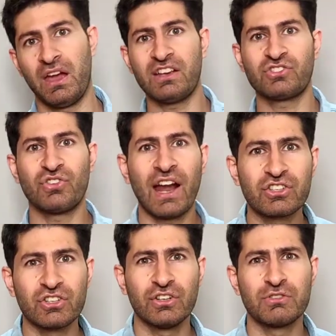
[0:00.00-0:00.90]

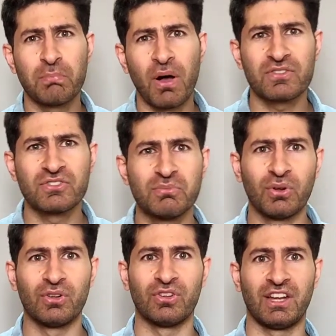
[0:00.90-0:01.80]
Extraction is
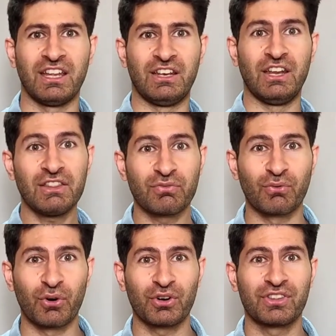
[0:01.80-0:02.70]
possible in
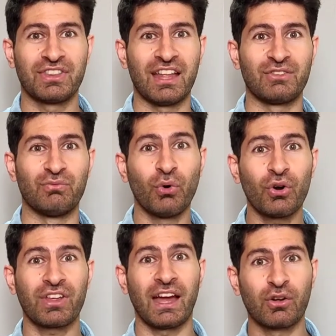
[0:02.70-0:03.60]
networks that
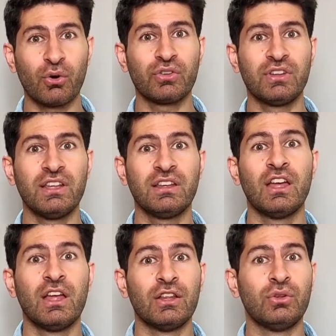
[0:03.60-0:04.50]
work according
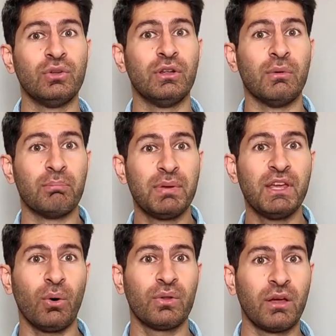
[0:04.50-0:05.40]
to the
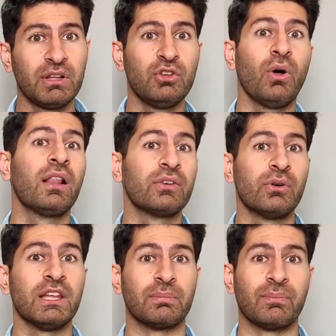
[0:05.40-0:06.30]
POW
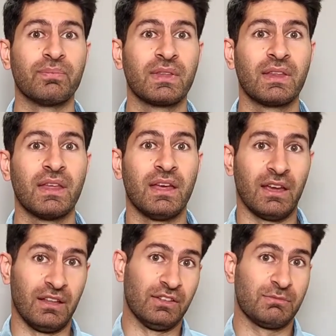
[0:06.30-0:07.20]
algorithm.
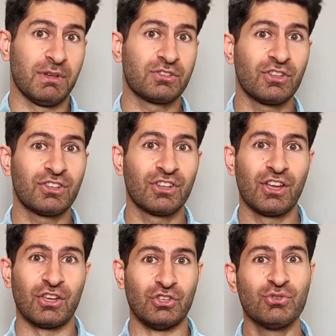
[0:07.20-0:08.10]
In this method,
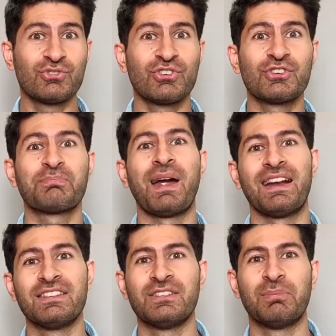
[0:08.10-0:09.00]
users
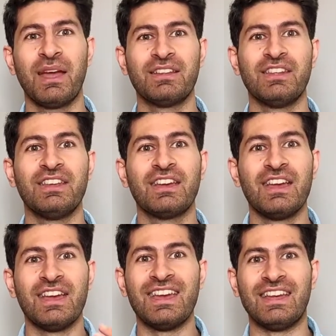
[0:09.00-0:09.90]
participating
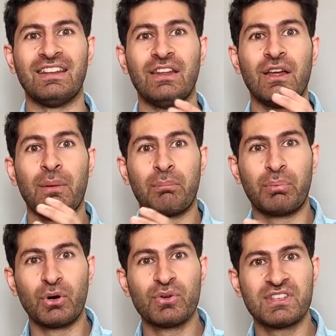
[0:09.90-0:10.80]
in
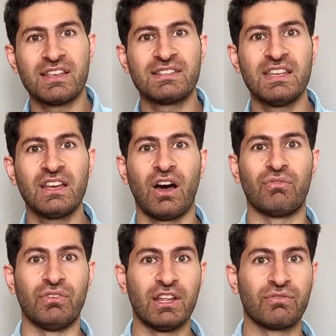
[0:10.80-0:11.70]
processing
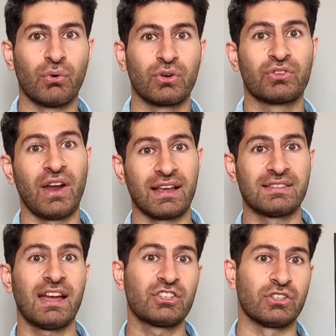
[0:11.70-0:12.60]
of network
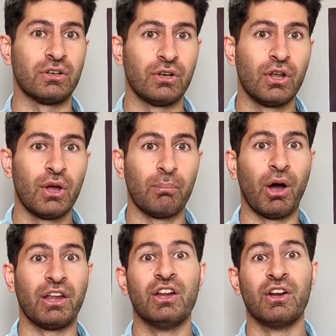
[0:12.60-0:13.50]
transaction
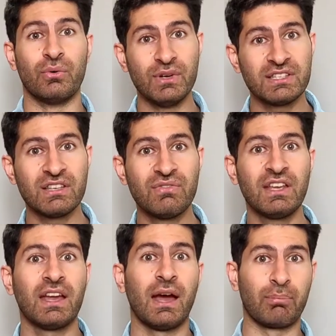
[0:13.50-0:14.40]
by
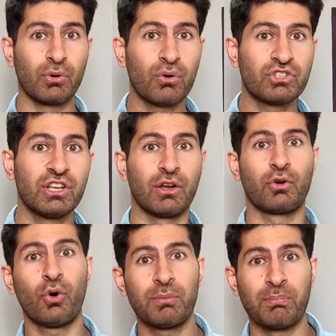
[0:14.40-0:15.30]
receiving approaching
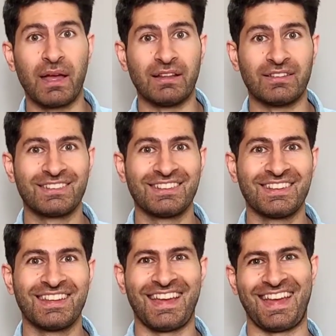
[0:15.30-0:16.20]
equipment
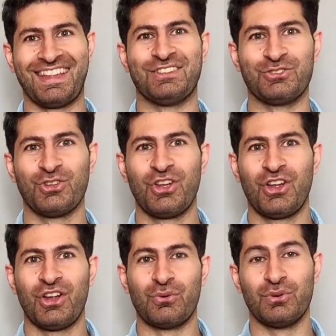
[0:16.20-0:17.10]
and
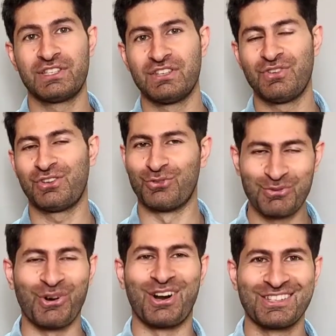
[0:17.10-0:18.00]
receiving
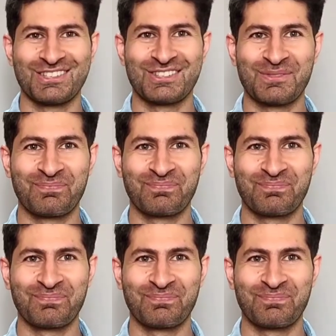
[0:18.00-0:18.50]
rewards.